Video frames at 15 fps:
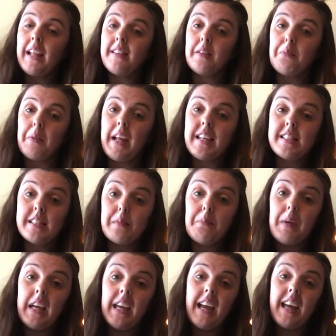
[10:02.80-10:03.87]
pleasant place to
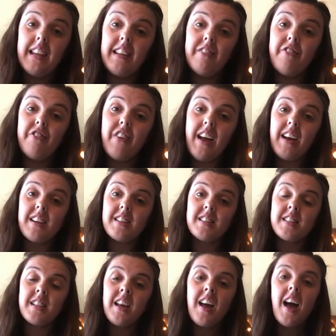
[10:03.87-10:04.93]
be, and in
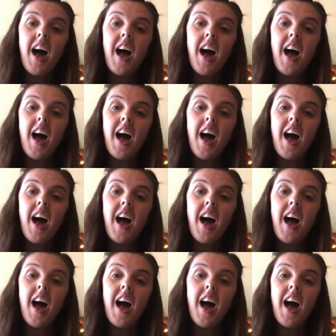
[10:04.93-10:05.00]
fact